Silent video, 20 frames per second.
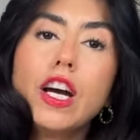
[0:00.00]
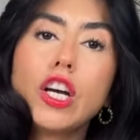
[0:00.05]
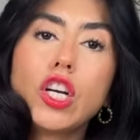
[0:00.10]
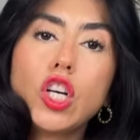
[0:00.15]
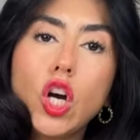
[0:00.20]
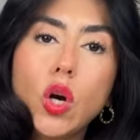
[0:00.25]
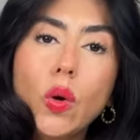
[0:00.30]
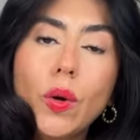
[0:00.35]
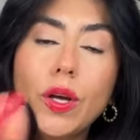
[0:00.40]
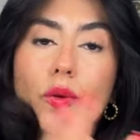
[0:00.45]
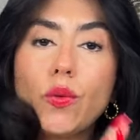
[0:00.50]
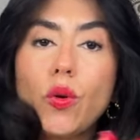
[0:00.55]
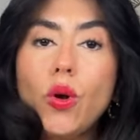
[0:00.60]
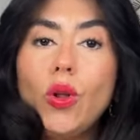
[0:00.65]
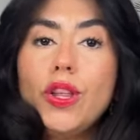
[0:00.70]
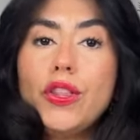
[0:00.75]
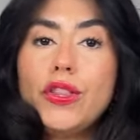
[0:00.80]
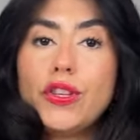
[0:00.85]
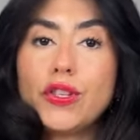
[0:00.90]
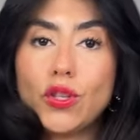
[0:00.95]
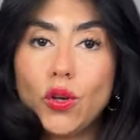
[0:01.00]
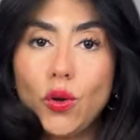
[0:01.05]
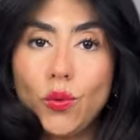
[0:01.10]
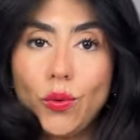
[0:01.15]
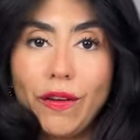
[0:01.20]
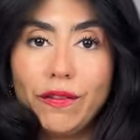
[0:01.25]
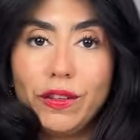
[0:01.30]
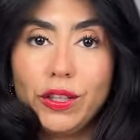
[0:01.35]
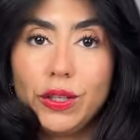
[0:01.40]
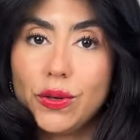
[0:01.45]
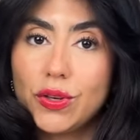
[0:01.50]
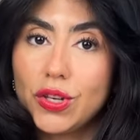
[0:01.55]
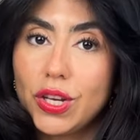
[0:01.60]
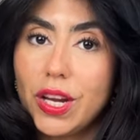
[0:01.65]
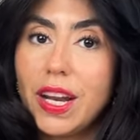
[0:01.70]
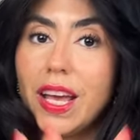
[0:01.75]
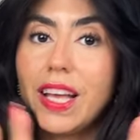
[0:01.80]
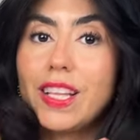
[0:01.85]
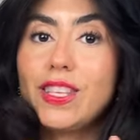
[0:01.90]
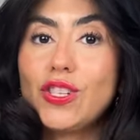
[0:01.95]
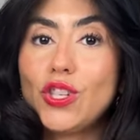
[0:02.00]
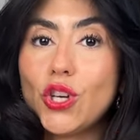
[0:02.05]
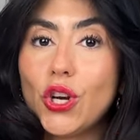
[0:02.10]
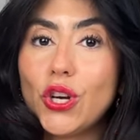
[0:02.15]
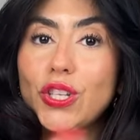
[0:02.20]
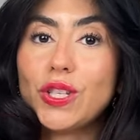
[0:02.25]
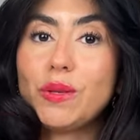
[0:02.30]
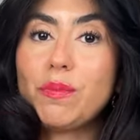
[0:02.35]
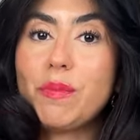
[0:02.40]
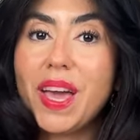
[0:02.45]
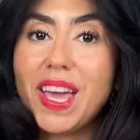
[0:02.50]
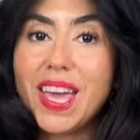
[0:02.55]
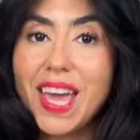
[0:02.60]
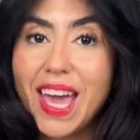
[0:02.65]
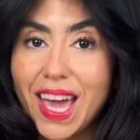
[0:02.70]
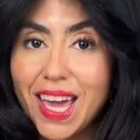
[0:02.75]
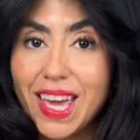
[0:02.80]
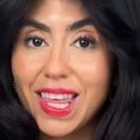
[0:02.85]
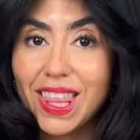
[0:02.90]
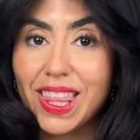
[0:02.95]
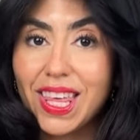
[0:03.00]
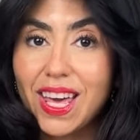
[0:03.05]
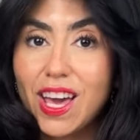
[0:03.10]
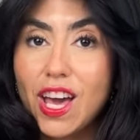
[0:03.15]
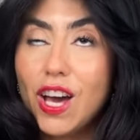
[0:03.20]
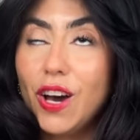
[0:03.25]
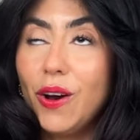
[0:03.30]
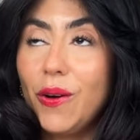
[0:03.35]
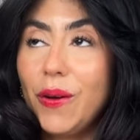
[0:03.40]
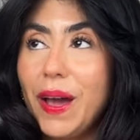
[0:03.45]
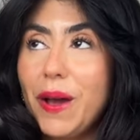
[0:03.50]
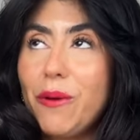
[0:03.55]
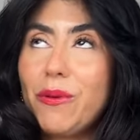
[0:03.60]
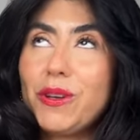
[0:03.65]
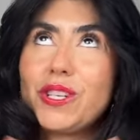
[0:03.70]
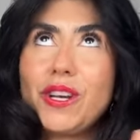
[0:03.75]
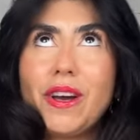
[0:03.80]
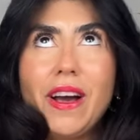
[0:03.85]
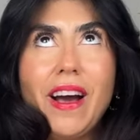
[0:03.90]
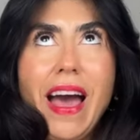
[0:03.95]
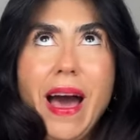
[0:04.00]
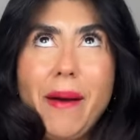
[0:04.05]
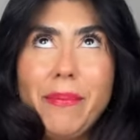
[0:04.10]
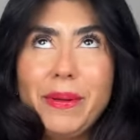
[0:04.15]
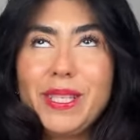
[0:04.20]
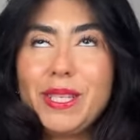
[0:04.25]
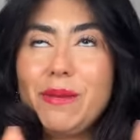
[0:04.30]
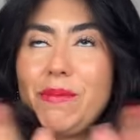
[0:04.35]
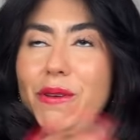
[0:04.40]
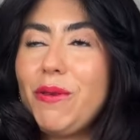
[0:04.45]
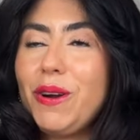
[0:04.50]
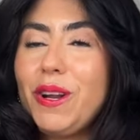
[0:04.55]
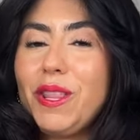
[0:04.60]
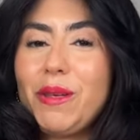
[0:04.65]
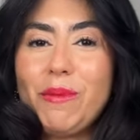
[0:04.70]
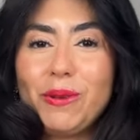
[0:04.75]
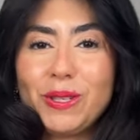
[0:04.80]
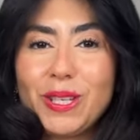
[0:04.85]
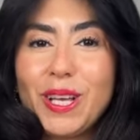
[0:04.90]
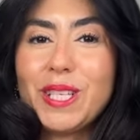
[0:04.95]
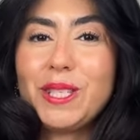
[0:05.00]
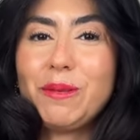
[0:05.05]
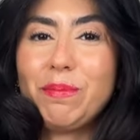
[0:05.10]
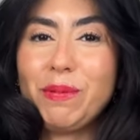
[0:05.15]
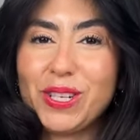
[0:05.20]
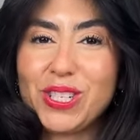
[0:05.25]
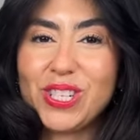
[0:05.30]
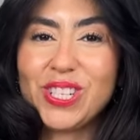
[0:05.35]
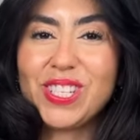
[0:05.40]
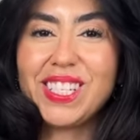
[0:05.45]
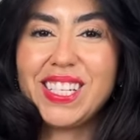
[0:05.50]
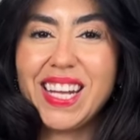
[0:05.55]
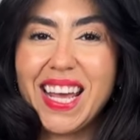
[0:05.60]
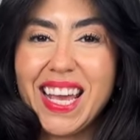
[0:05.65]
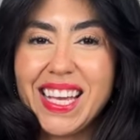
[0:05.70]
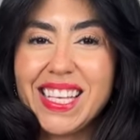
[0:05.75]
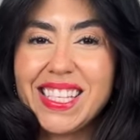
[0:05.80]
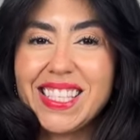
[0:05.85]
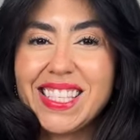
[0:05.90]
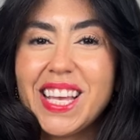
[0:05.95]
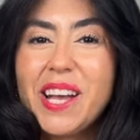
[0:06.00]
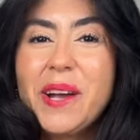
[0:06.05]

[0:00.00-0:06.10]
Go enroll in the Soul Revolution. It starts May 8th, okay, which happens to be one of the most auspicious days.